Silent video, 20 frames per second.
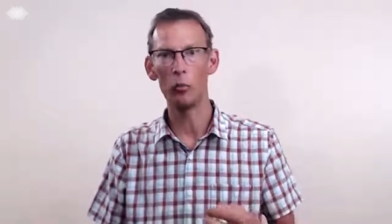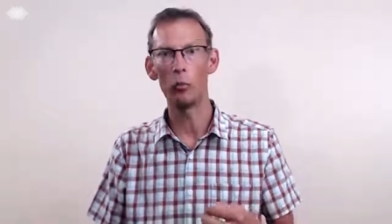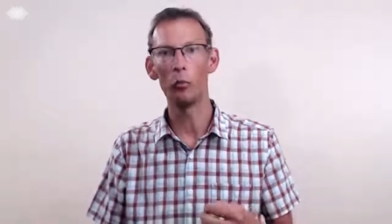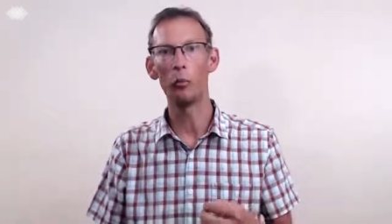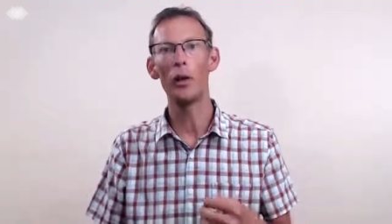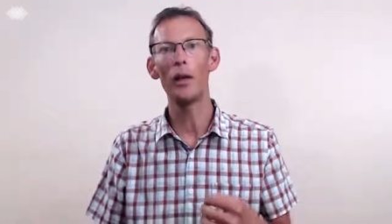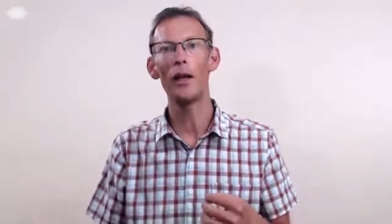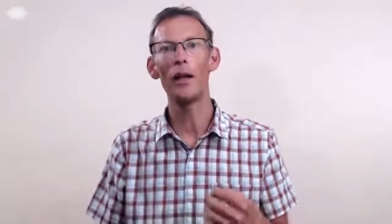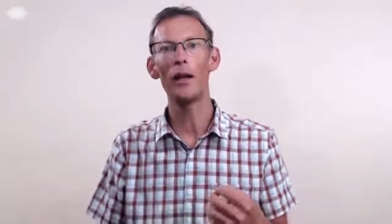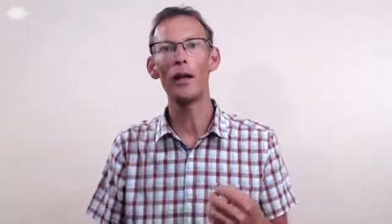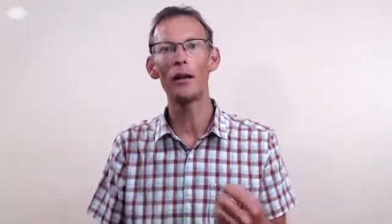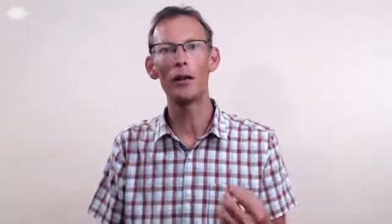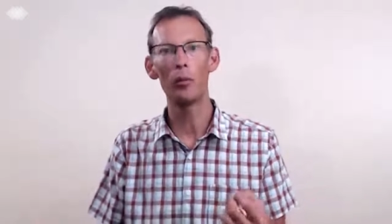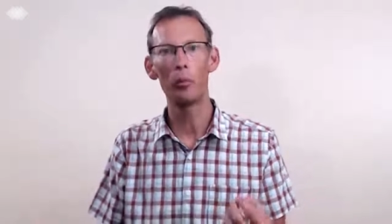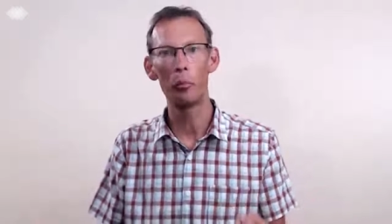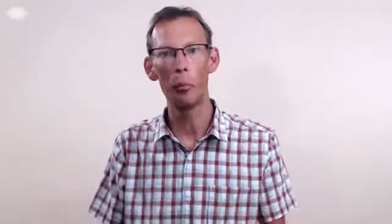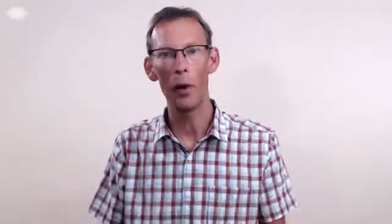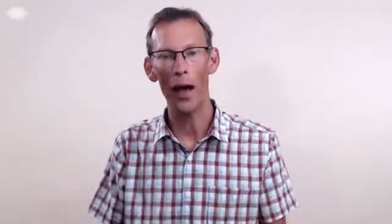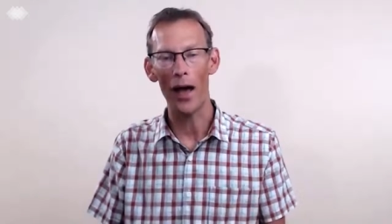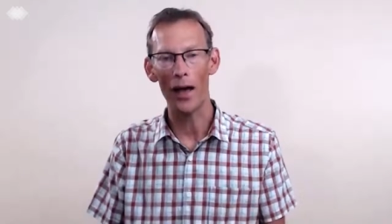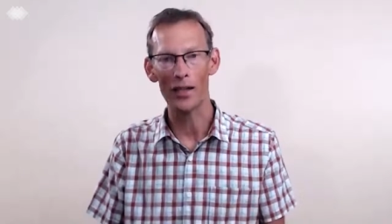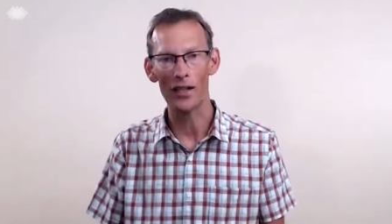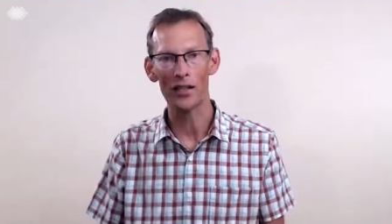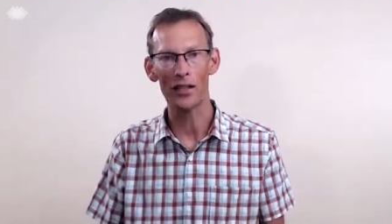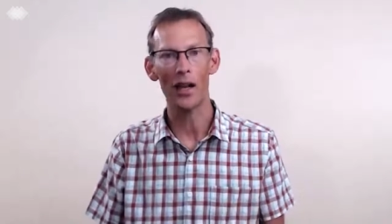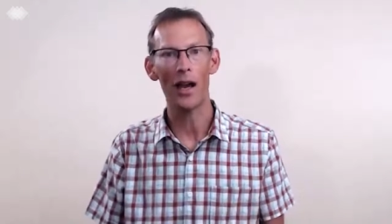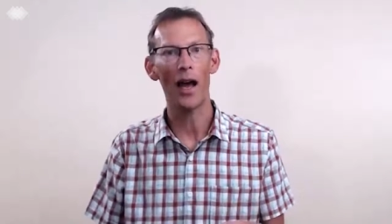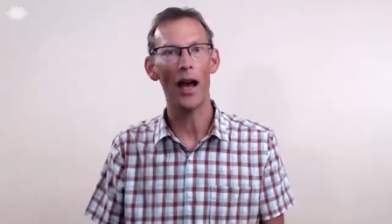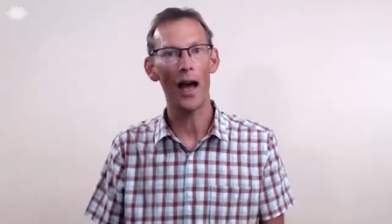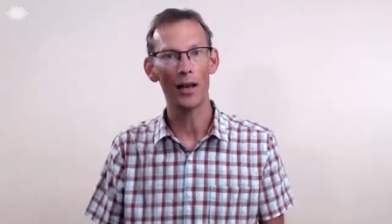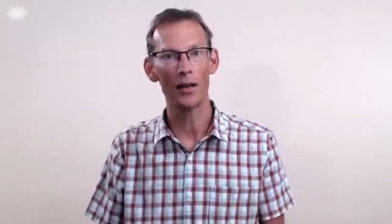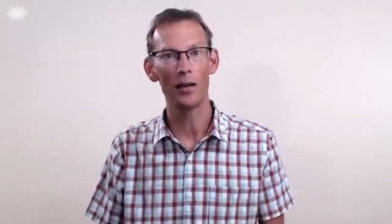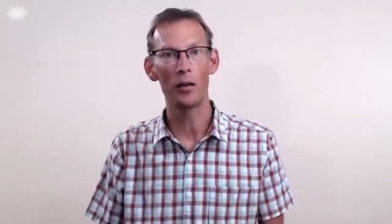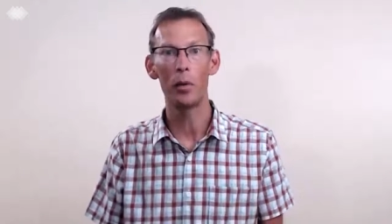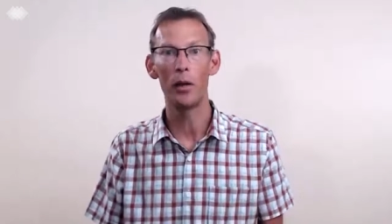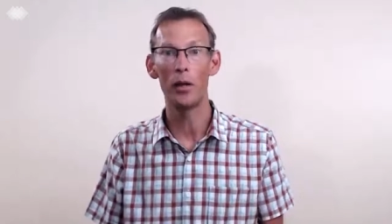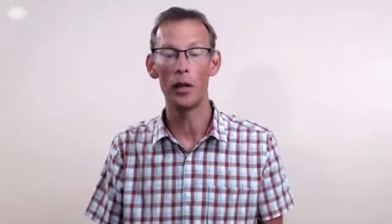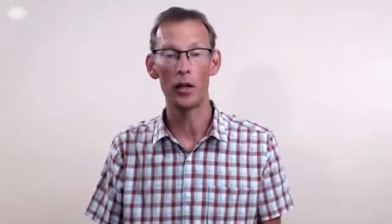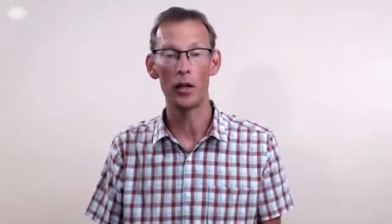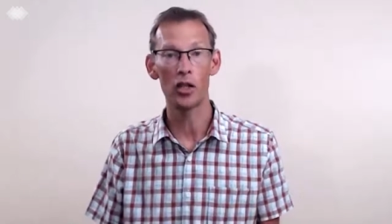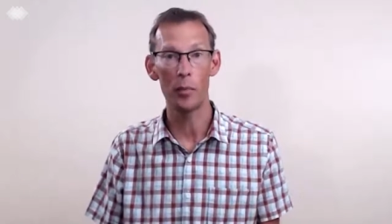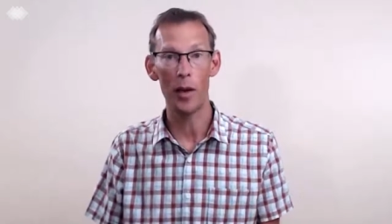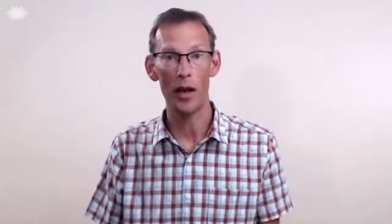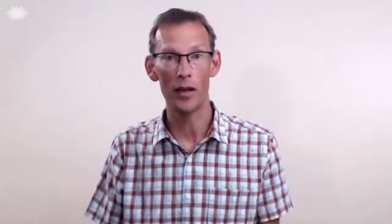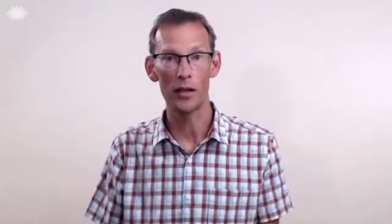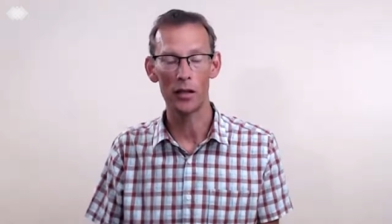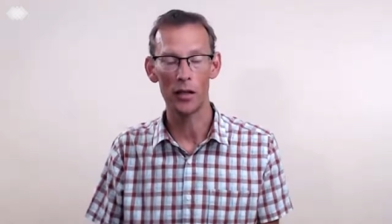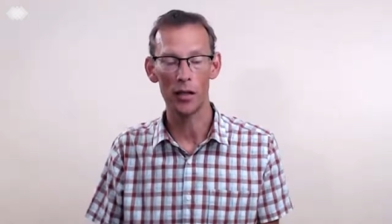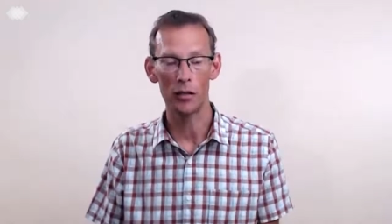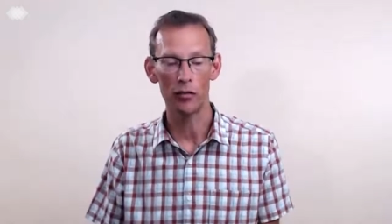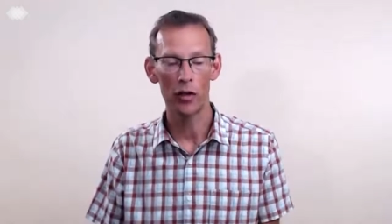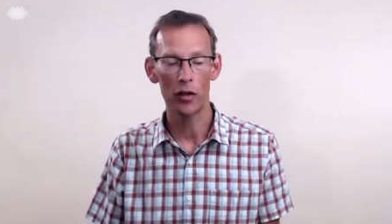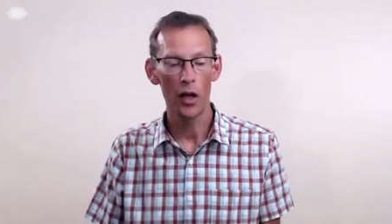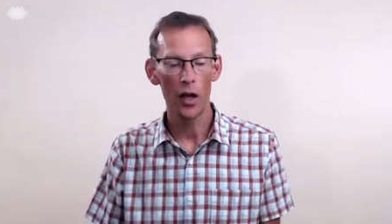being the best and being expensive.